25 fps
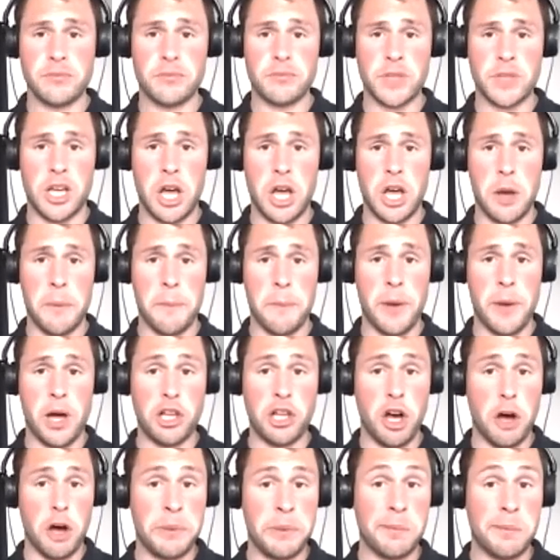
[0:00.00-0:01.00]
A
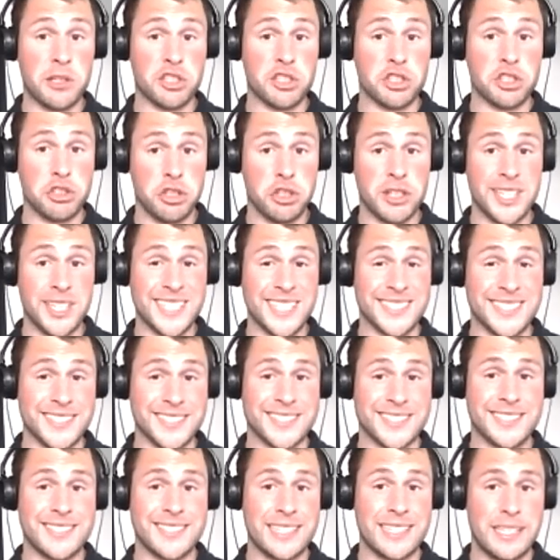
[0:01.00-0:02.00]
lot of people are struggling to
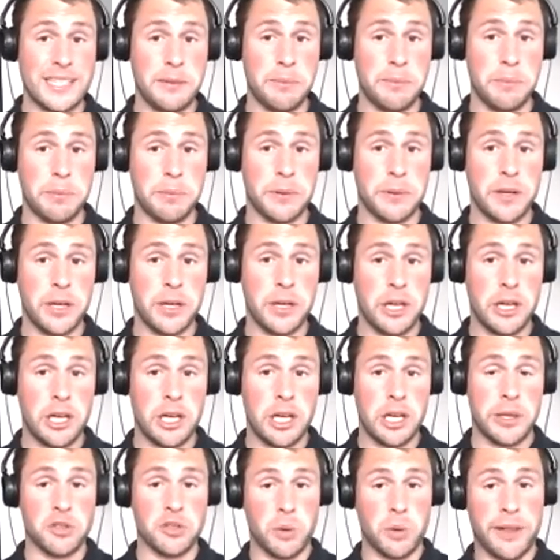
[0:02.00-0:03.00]
sleep
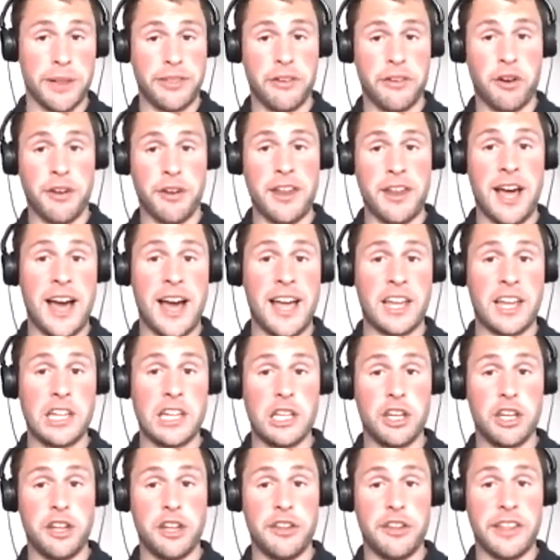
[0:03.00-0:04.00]
because when they're on high
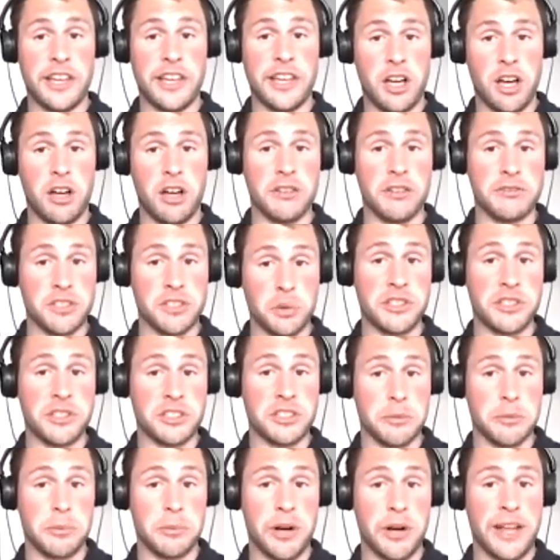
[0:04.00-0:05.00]
alert, they can't switch
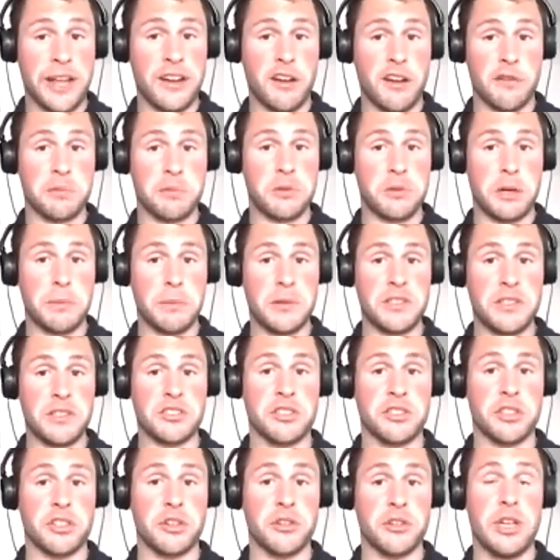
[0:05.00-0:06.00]
the brain off properly,
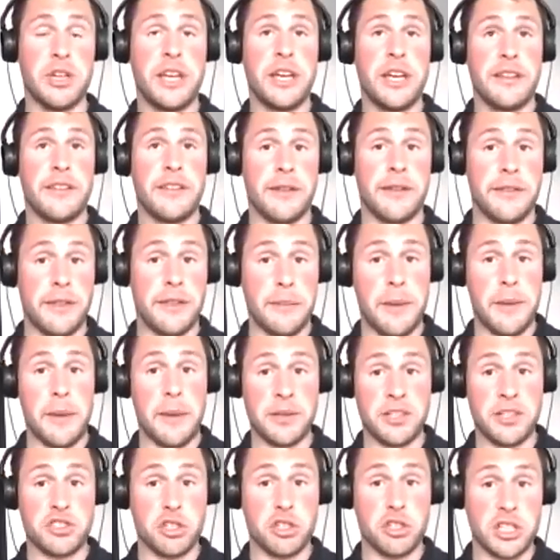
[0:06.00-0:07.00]
so that they may
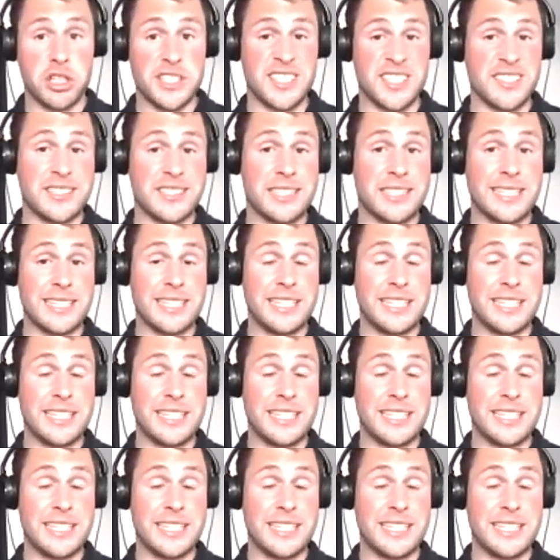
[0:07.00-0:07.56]
be struggling to sleep,